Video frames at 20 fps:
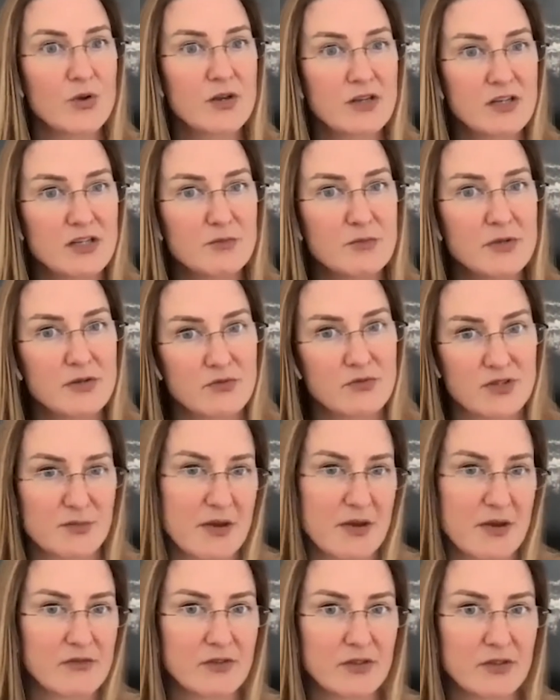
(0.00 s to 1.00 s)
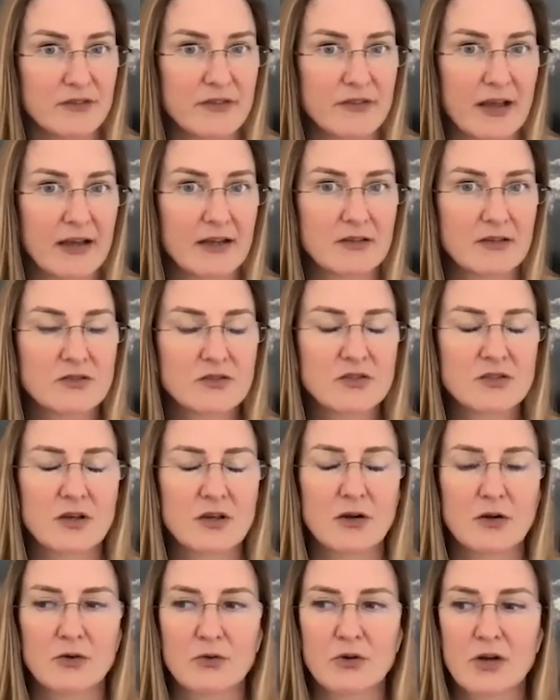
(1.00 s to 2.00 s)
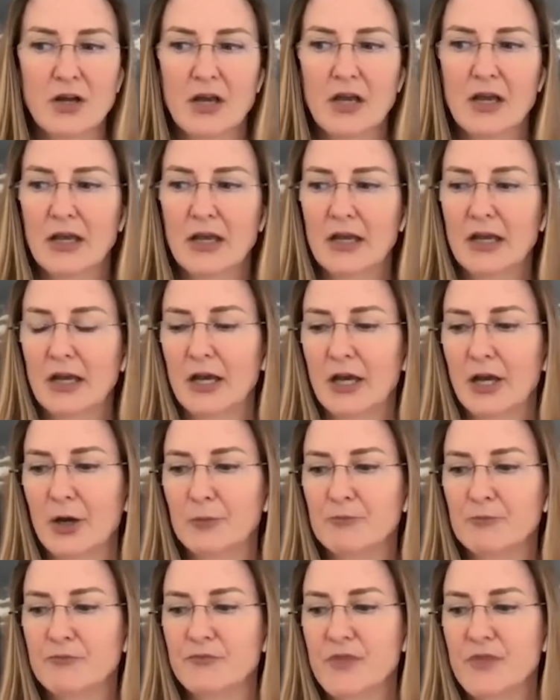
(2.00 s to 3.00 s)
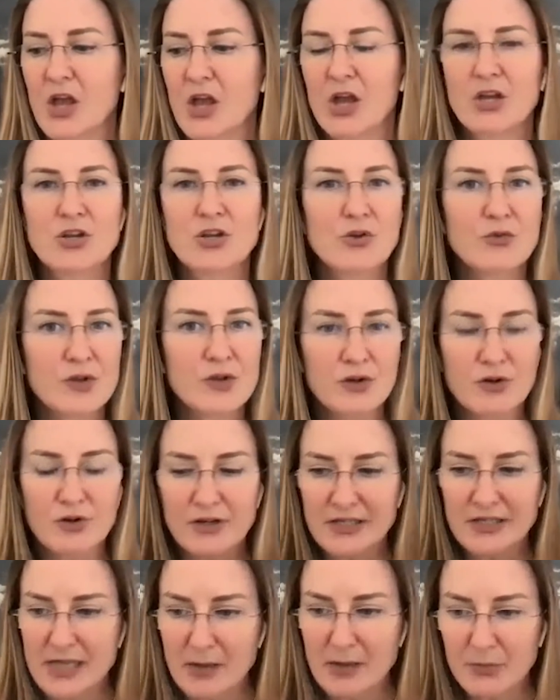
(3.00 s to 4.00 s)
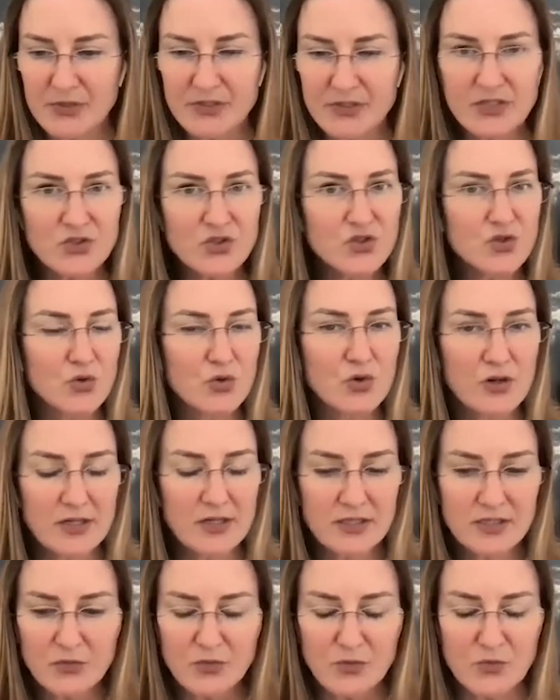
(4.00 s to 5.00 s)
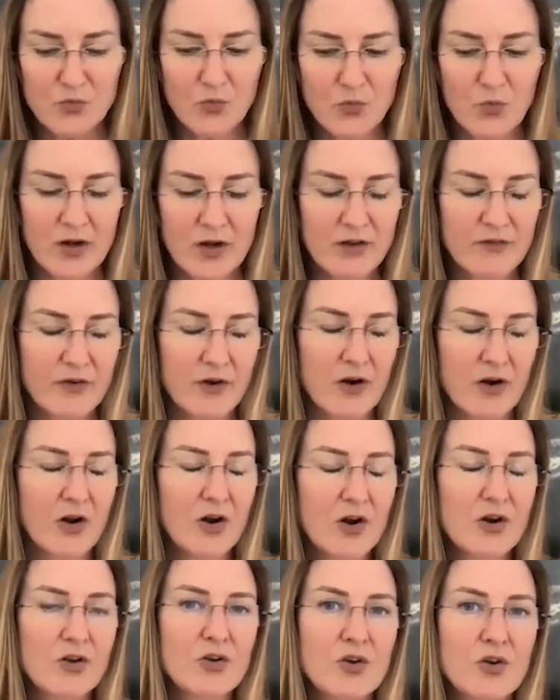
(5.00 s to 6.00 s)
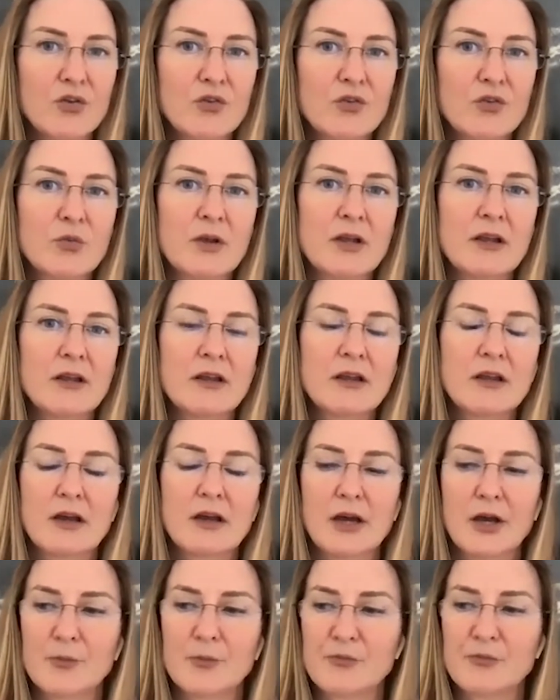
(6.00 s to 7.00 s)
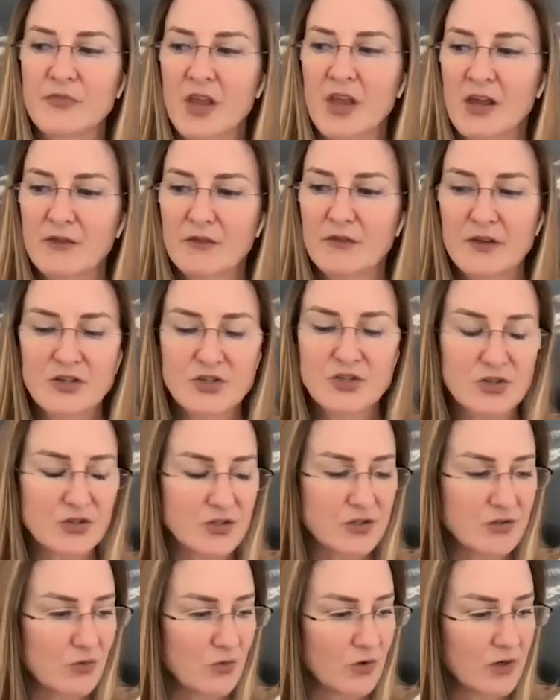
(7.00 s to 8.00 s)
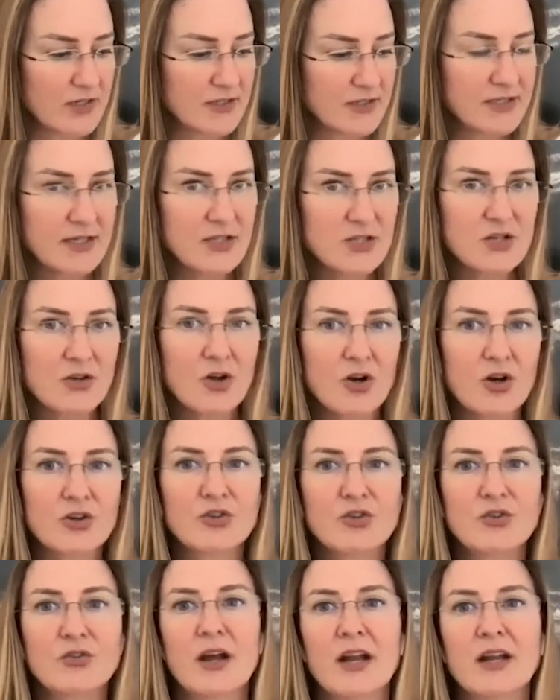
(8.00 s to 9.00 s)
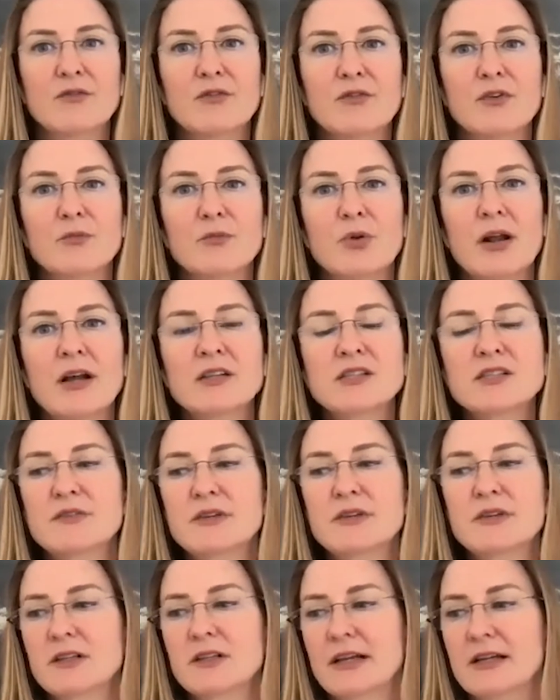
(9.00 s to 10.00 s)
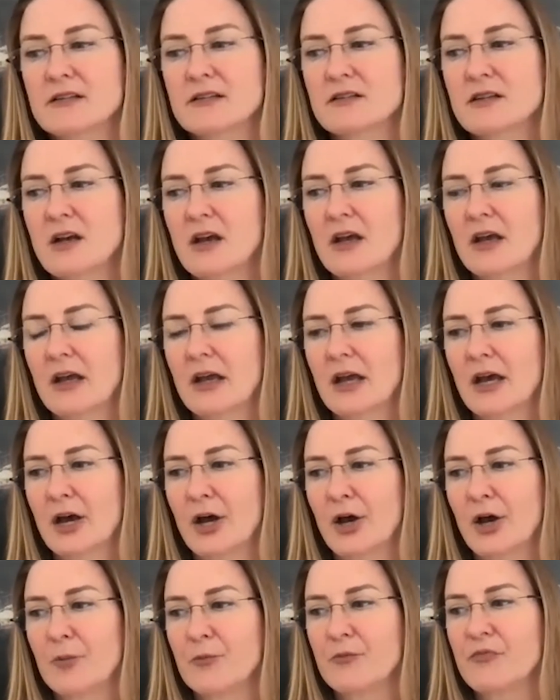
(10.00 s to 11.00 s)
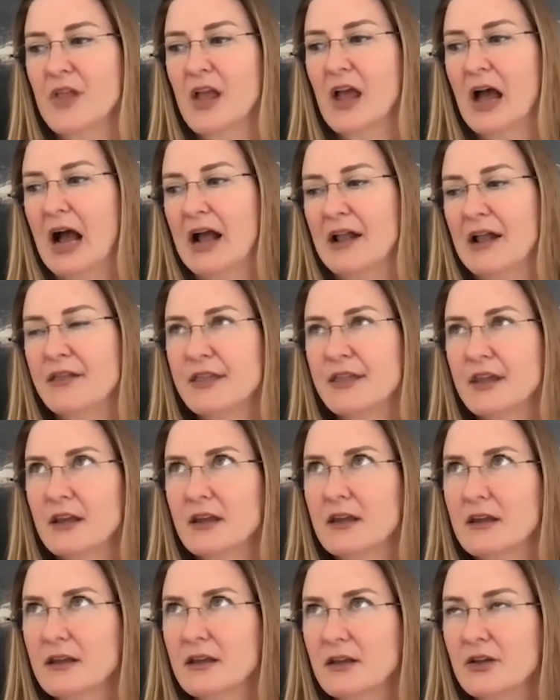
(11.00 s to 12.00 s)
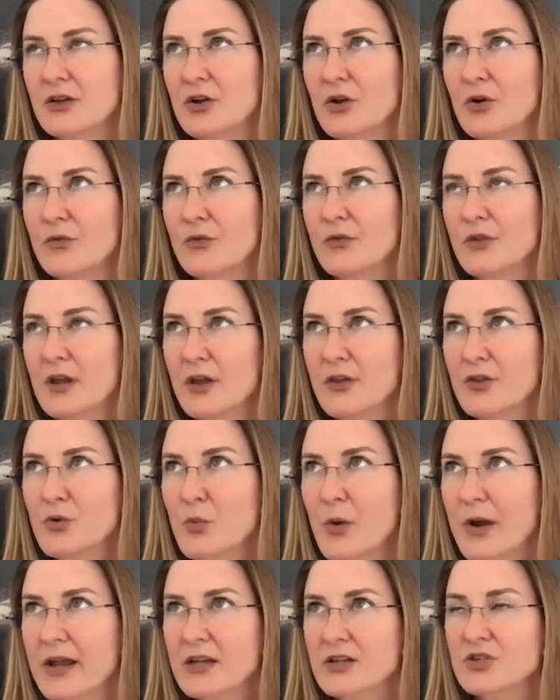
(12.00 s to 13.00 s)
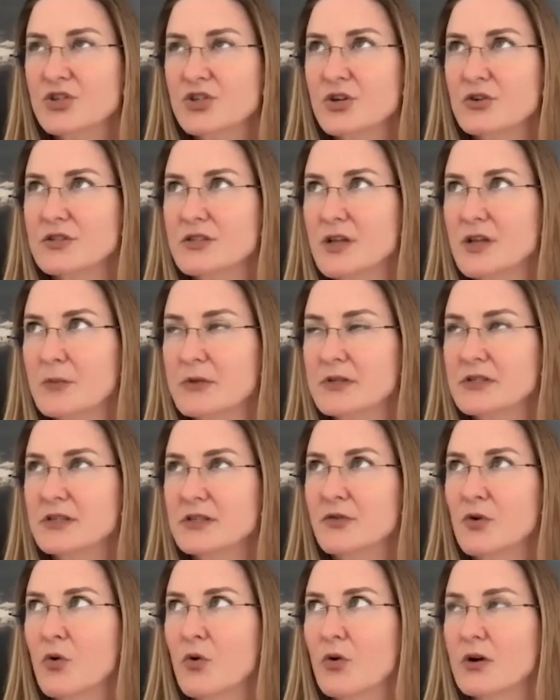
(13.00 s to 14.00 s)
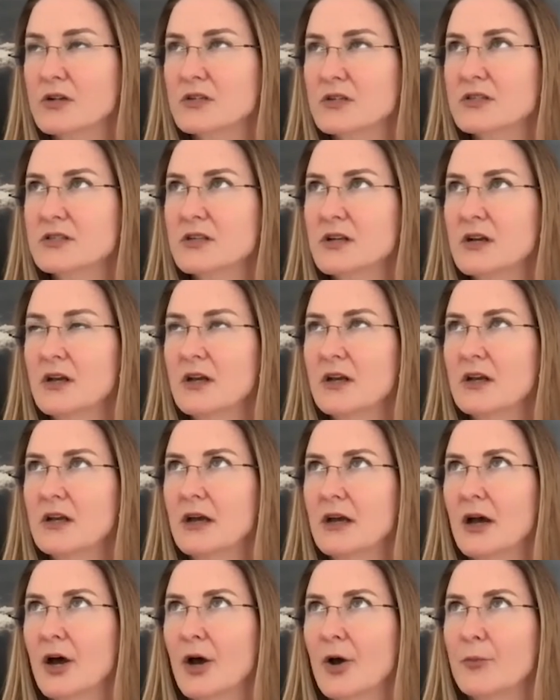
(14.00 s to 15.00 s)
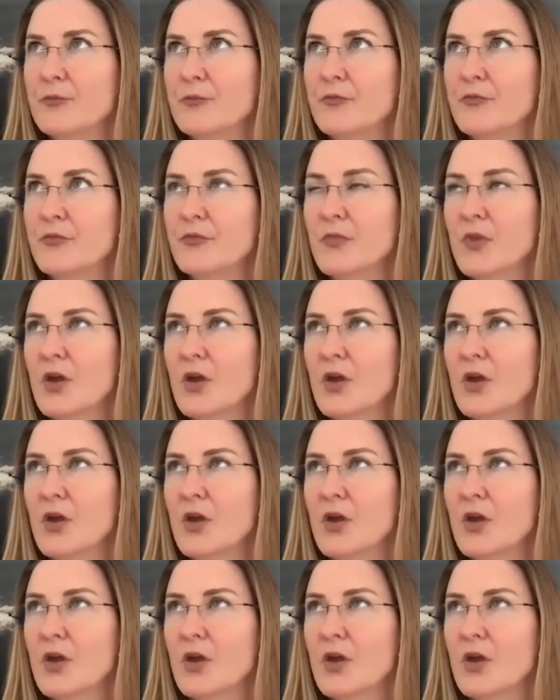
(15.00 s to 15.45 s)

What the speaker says: we need to be respectful of that. So, there are examples and stories. In one of our articles, we featured an organization called United for Brownsville, and I think, the other way it shows up is, of course, how